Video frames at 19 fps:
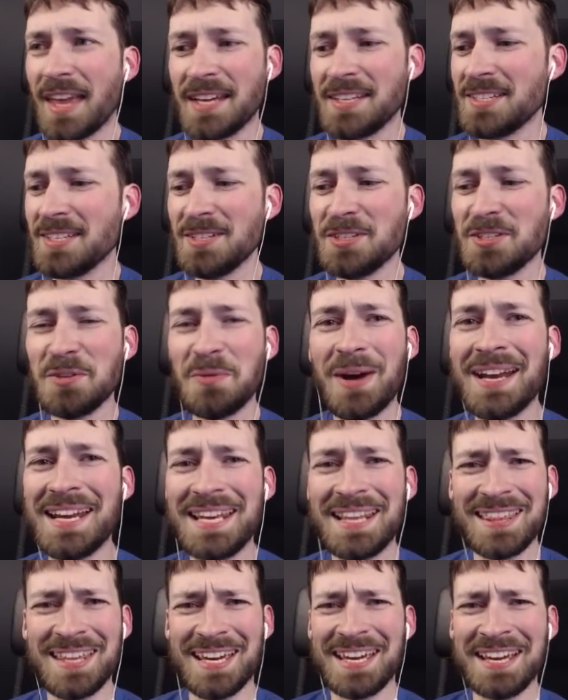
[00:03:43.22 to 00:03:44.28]
That didn't do
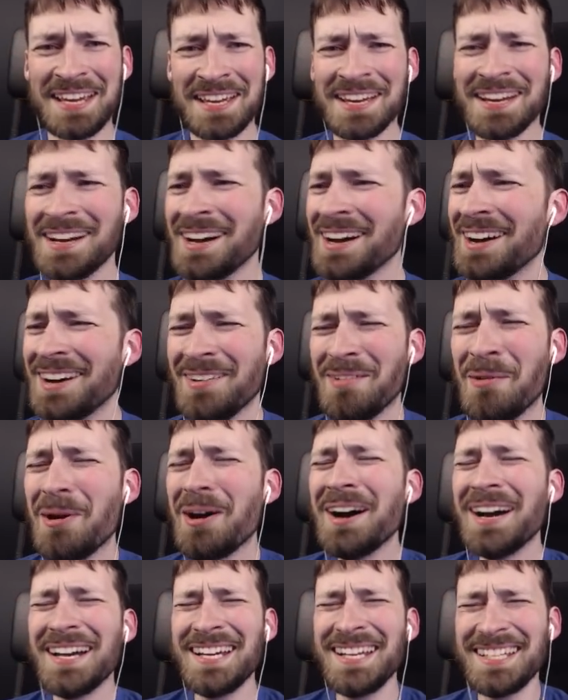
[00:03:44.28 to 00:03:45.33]
anything,
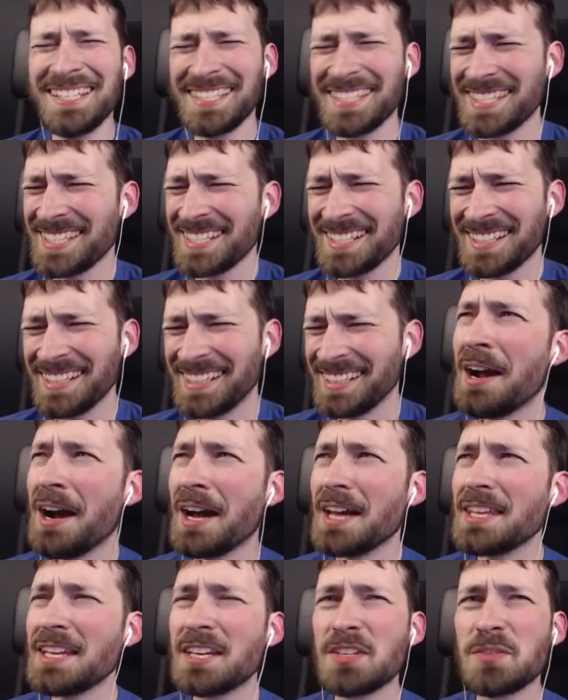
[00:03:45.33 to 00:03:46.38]
what?
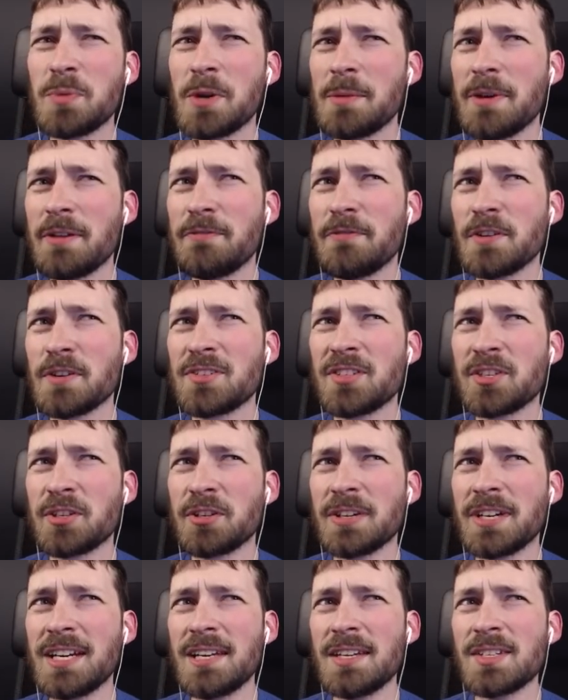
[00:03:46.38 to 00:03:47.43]
I think it's one of my first
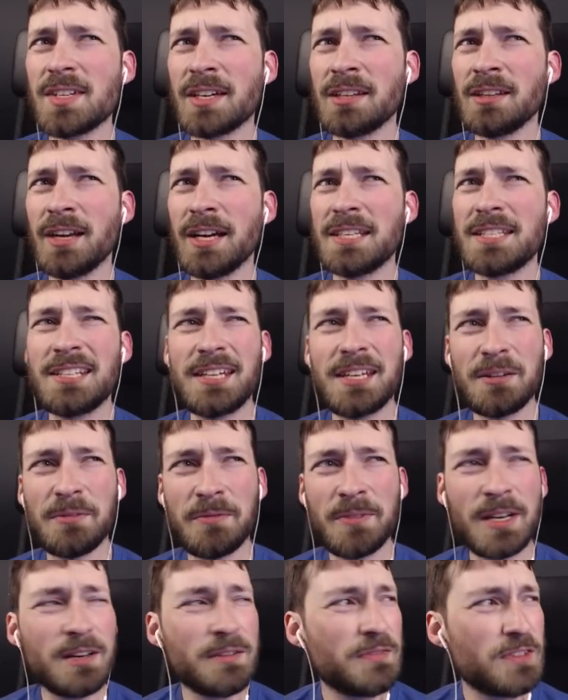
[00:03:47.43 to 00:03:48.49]
decrees, I'd like to get
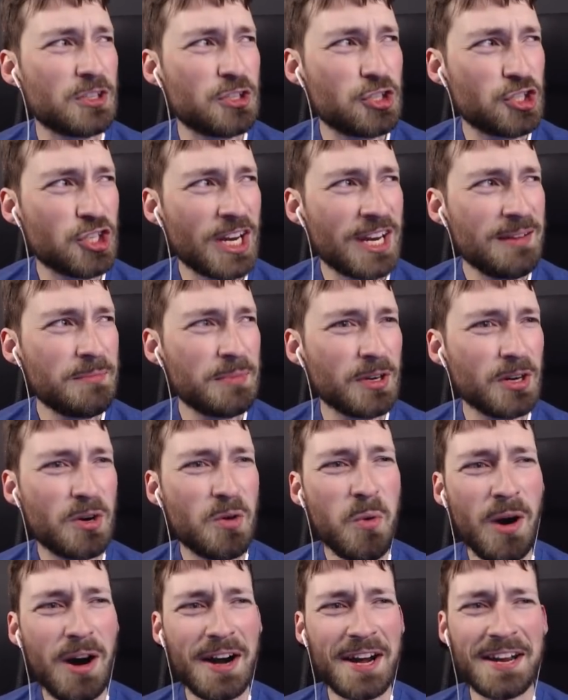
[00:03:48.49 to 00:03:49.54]
rid of the chamber
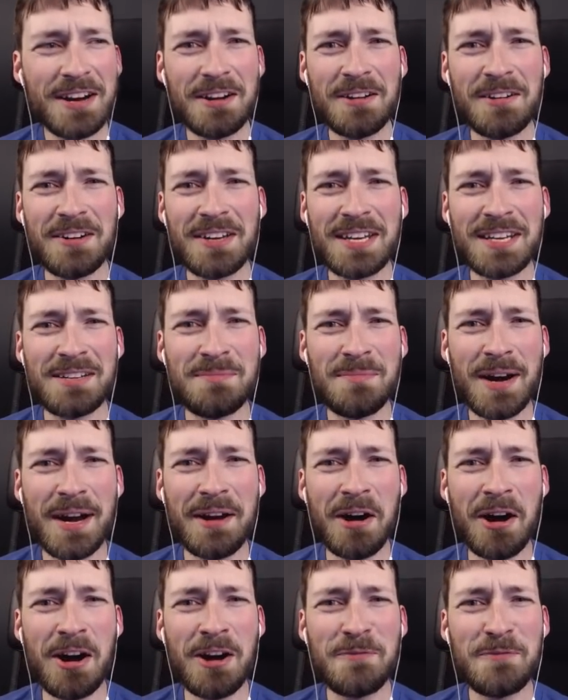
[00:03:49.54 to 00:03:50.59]
choir in
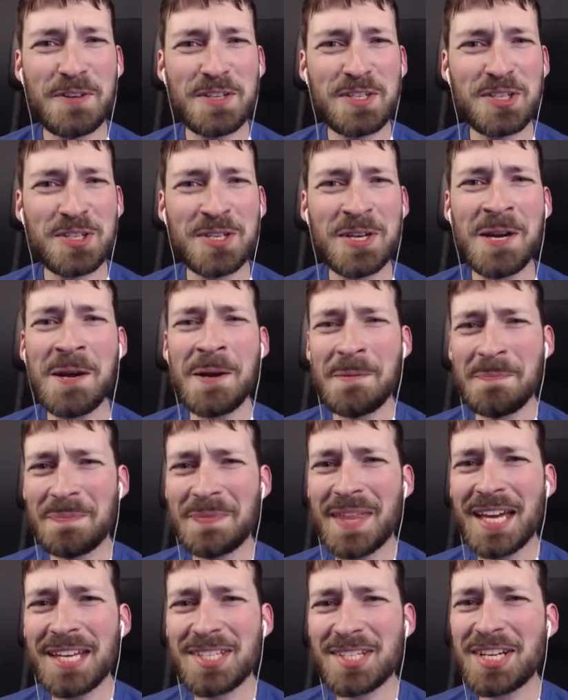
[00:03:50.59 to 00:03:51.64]
my office.
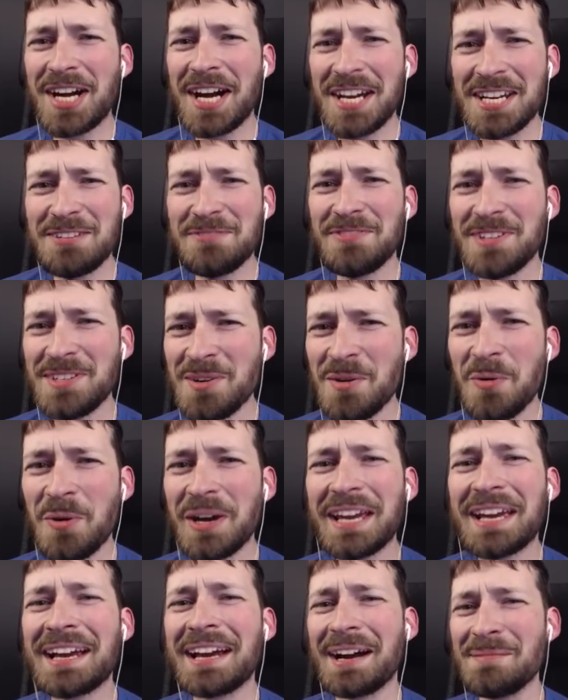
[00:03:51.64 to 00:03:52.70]
That's kind of
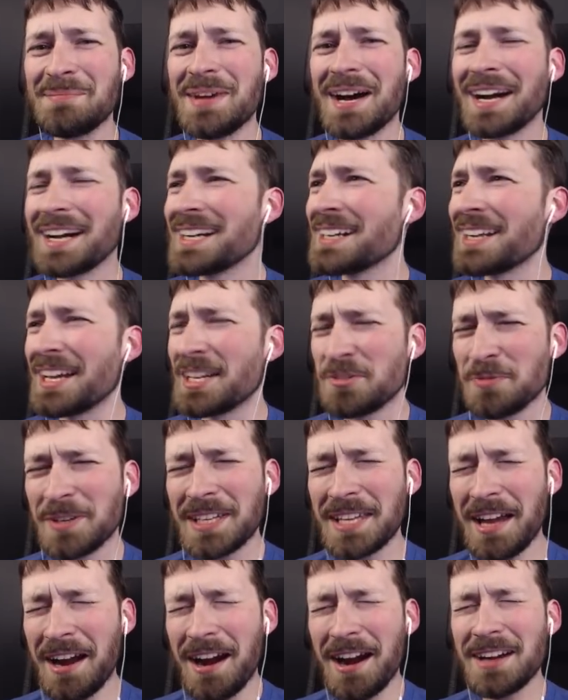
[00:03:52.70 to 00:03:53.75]
annoying, I'm not gonna lie. It's
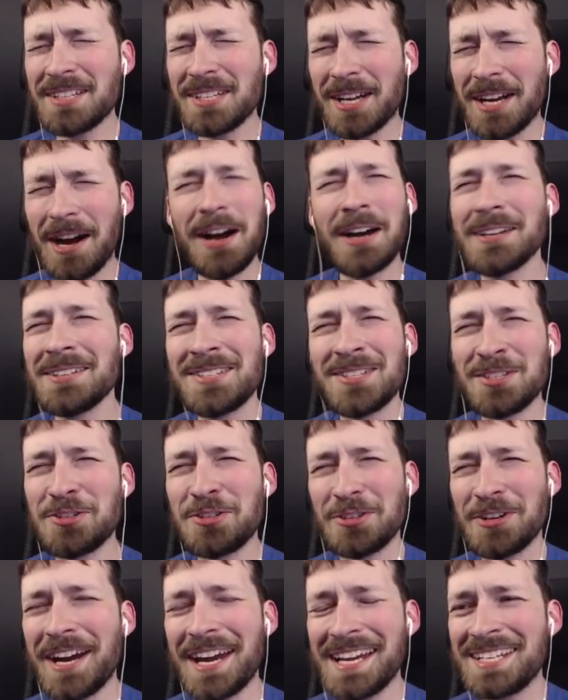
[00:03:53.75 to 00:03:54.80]
really hard to
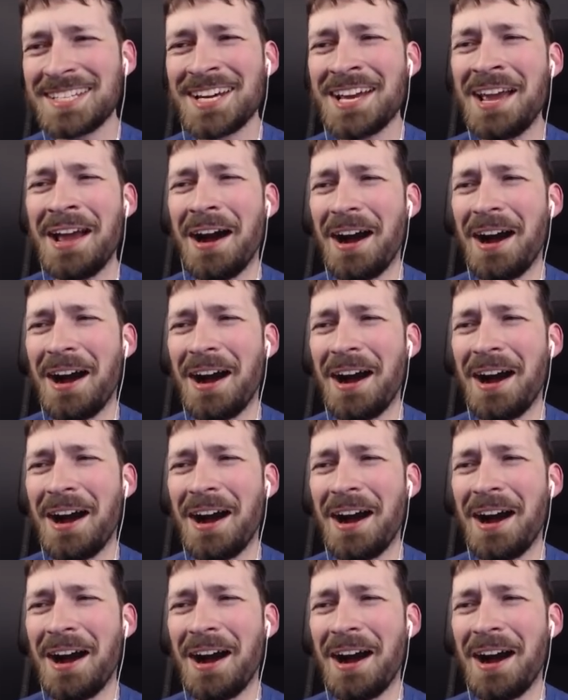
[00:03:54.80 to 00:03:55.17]
concentrate